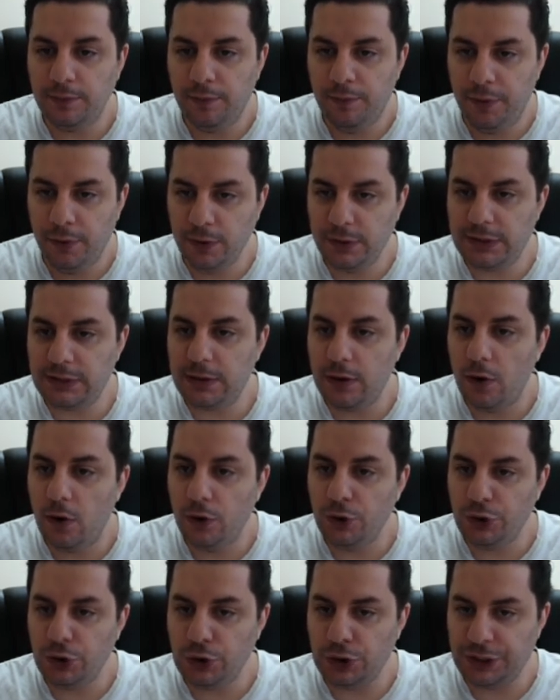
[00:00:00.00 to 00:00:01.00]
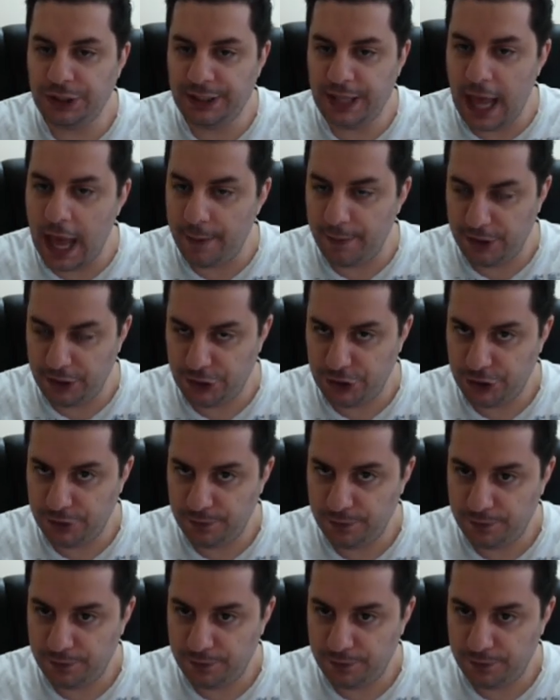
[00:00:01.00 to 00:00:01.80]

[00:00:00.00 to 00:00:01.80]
boost on your damage.